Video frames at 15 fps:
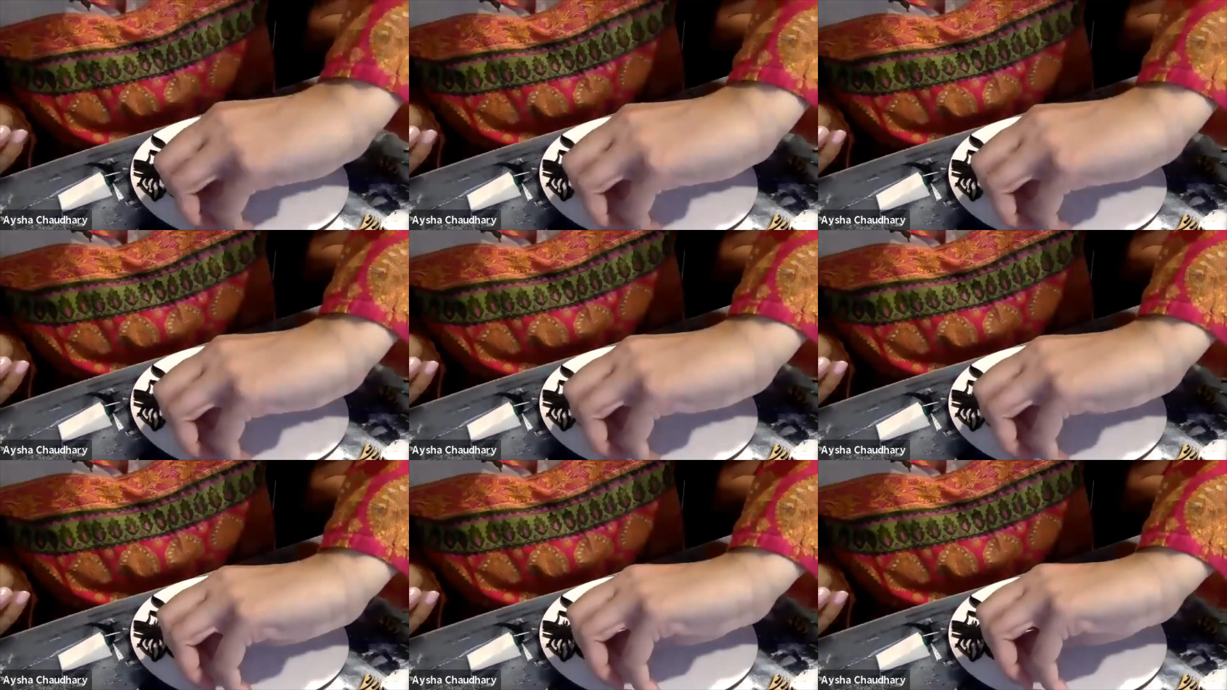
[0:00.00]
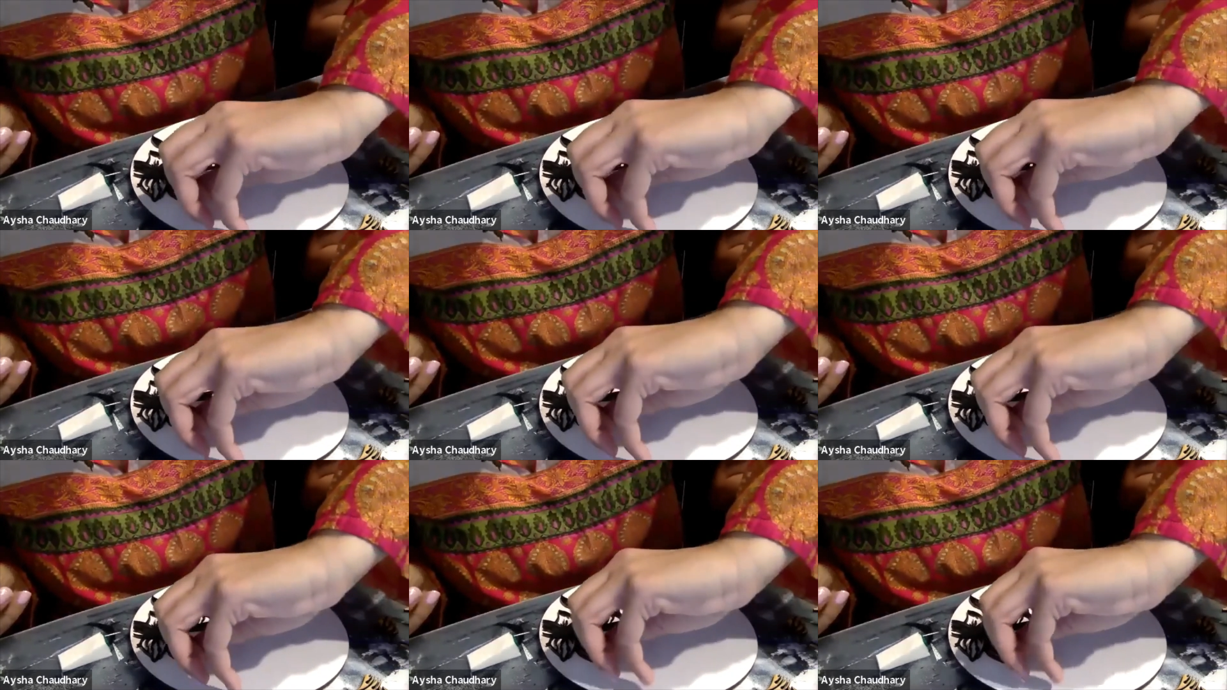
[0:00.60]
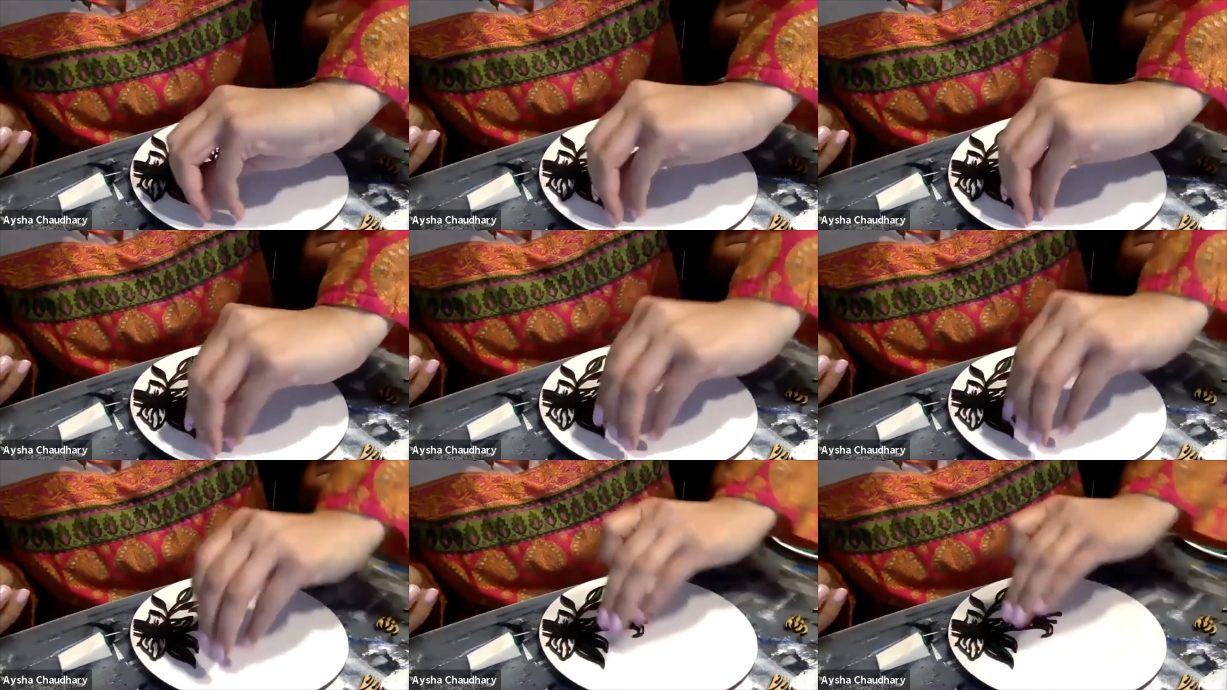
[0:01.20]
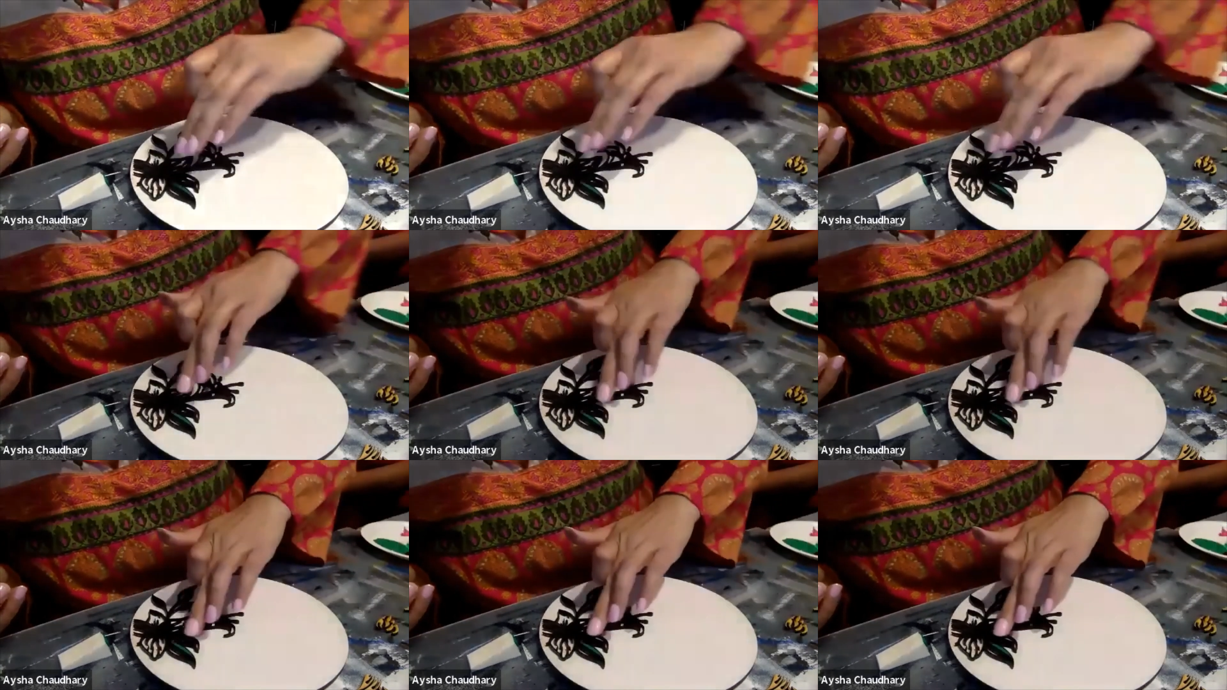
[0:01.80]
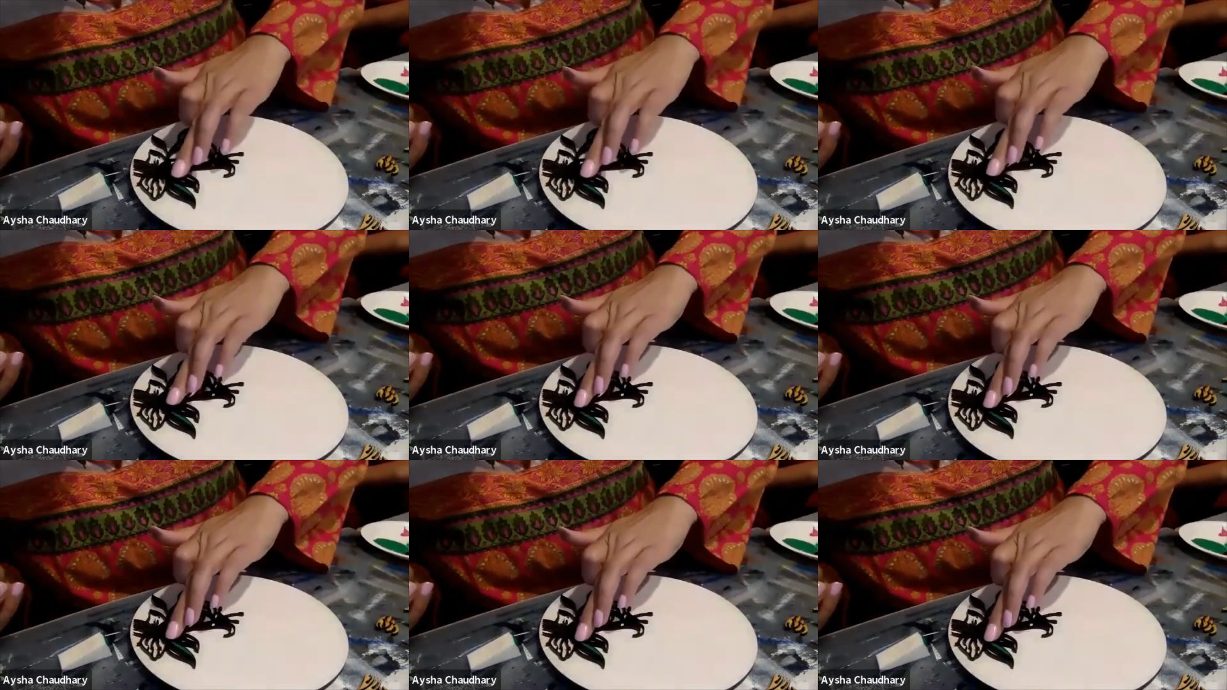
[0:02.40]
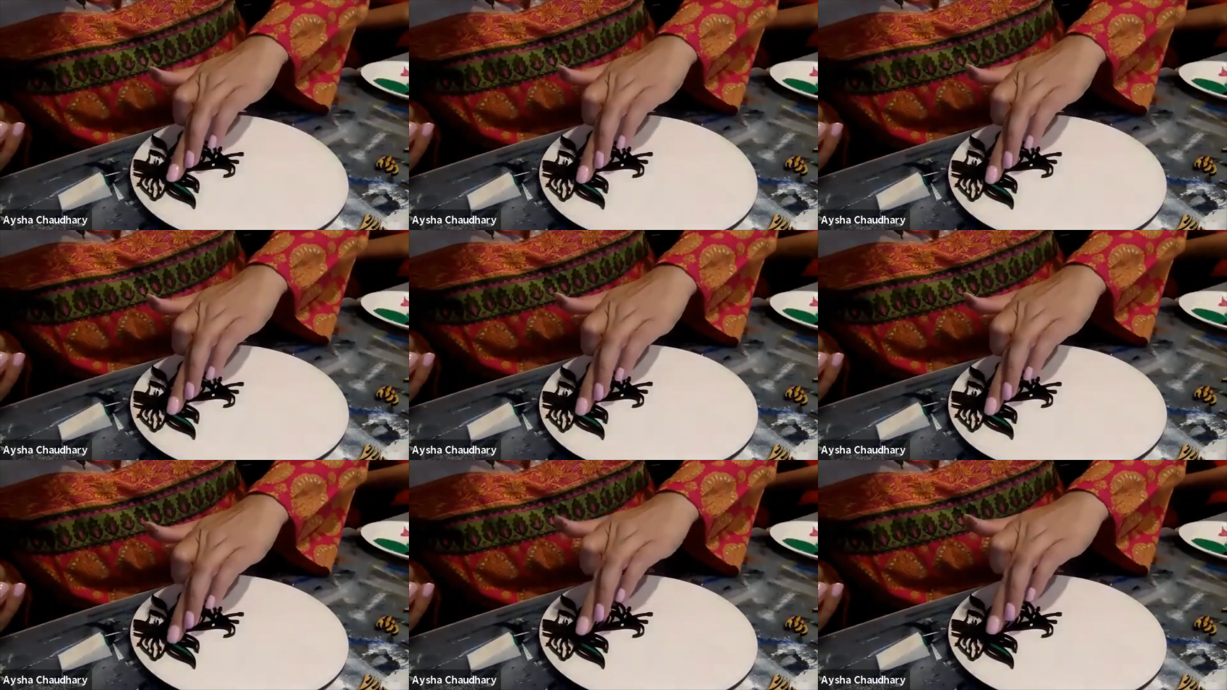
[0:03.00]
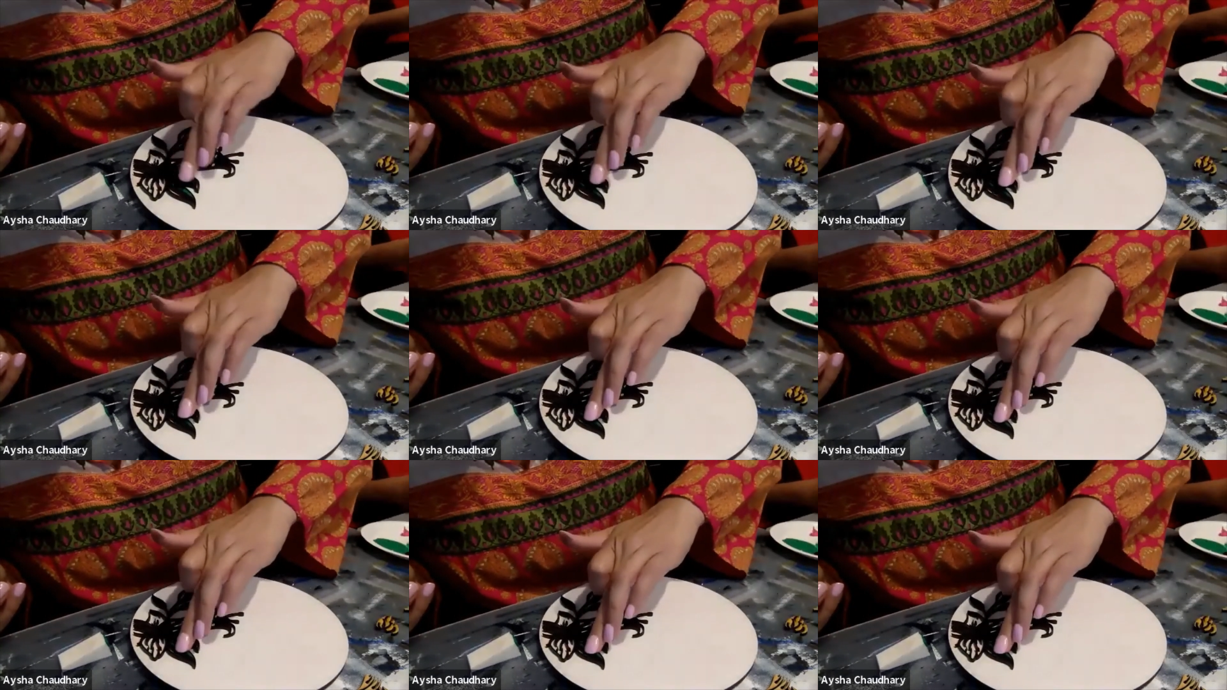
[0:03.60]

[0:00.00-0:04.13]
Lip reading: No face is visible, so there are no lips to read.